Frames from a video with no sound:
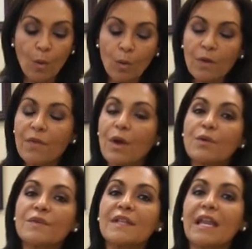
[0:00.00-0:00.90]
Or
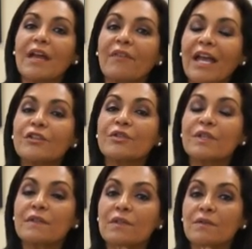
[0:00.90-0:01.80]
those that have
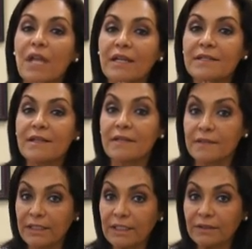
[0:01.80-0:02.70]
entered into the United
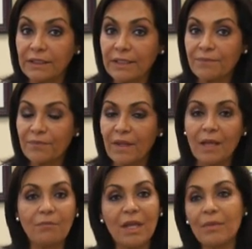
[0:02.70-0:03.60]
States legally,
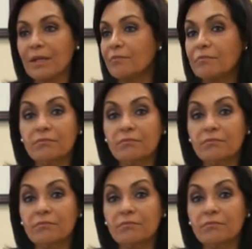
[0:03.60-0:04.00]
and maybe